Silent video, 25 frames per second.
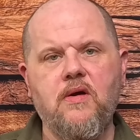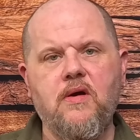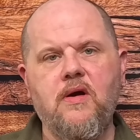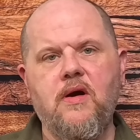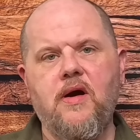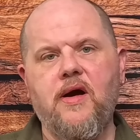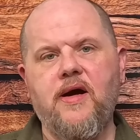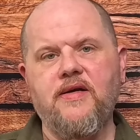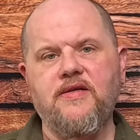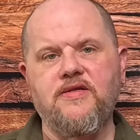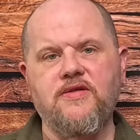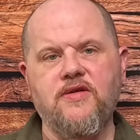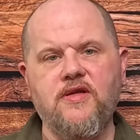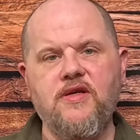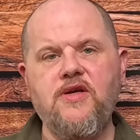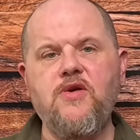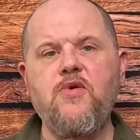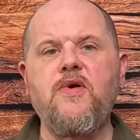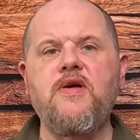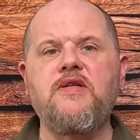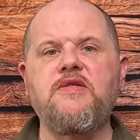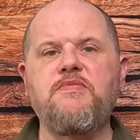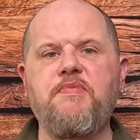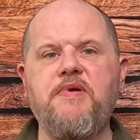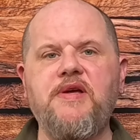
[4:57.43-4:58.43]
Alright, so the
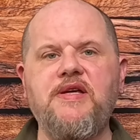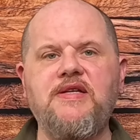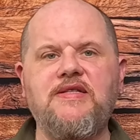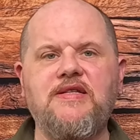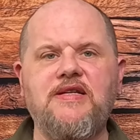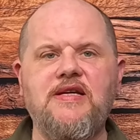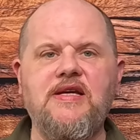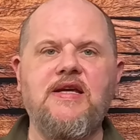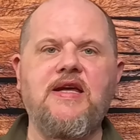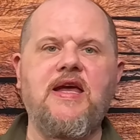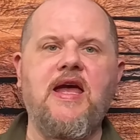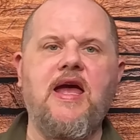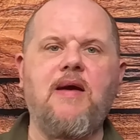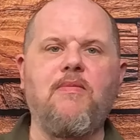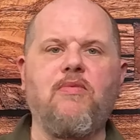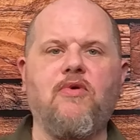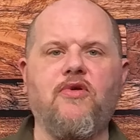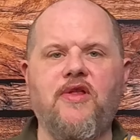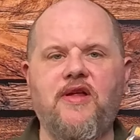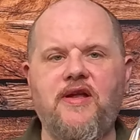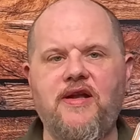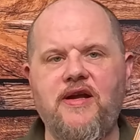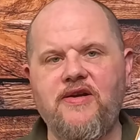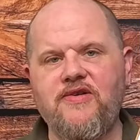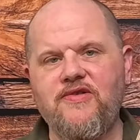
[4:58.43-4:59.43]
USB-C cable
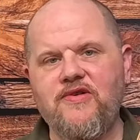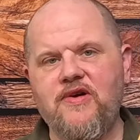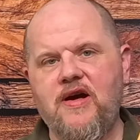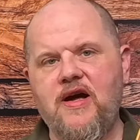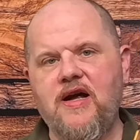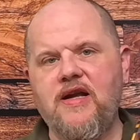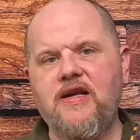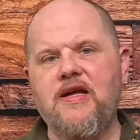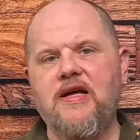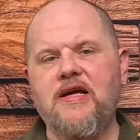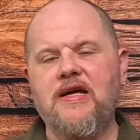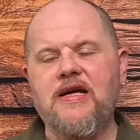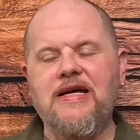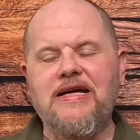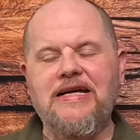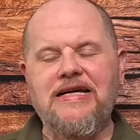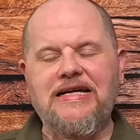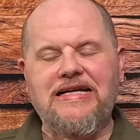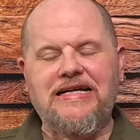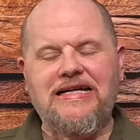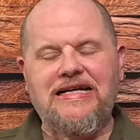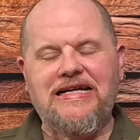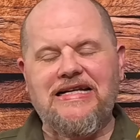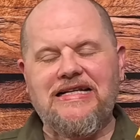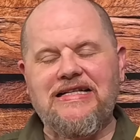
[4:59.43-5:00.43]
that I tried
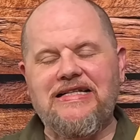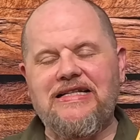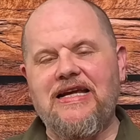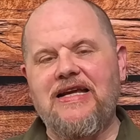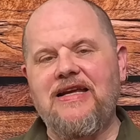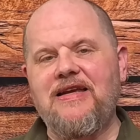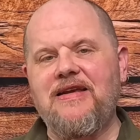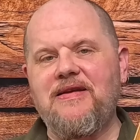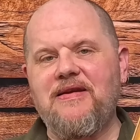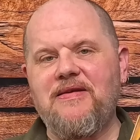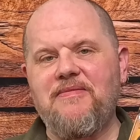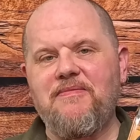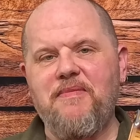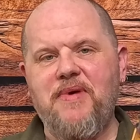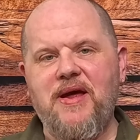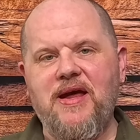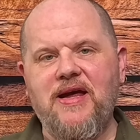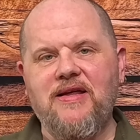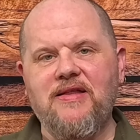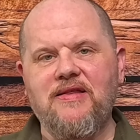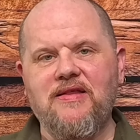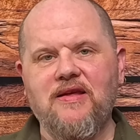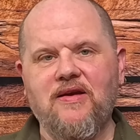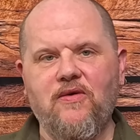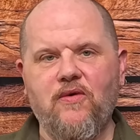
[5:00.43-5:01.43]
didn't
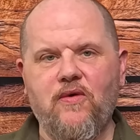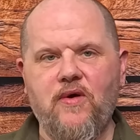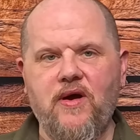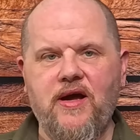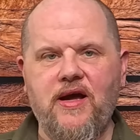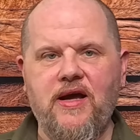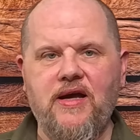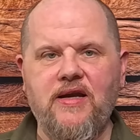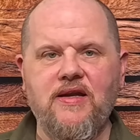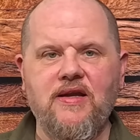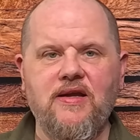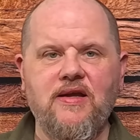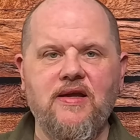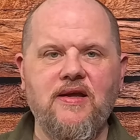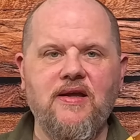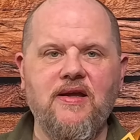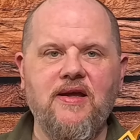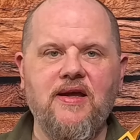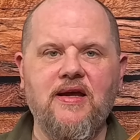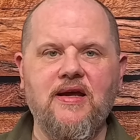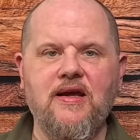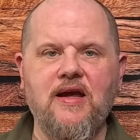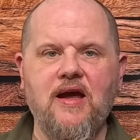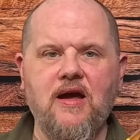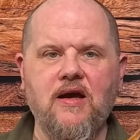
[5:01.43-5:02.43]
make the grade.
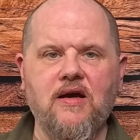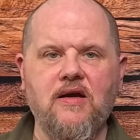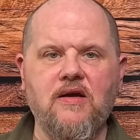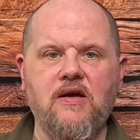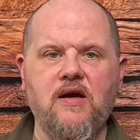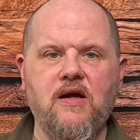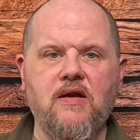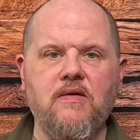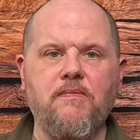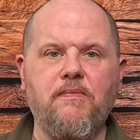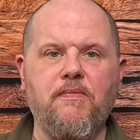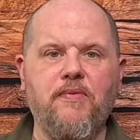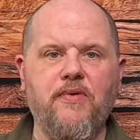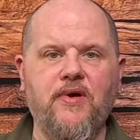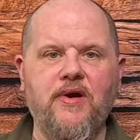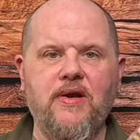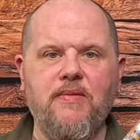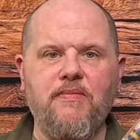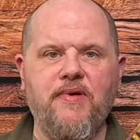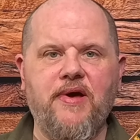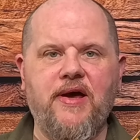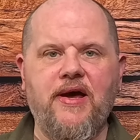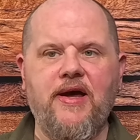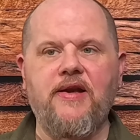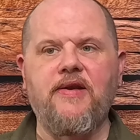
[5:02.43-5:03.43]
It got cut pretty
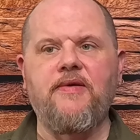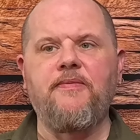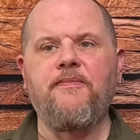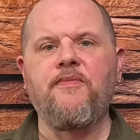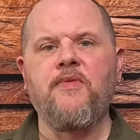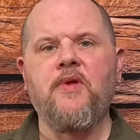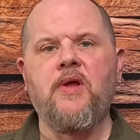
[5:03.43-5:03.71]
bad.